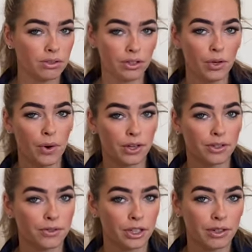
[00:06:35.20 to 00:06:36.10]
you
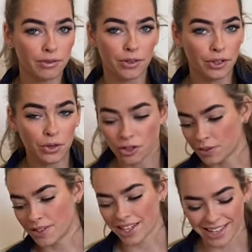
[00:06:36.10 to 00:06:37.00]
asked for it on your
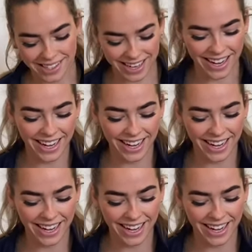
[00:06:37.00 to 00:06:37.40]
Christmas list.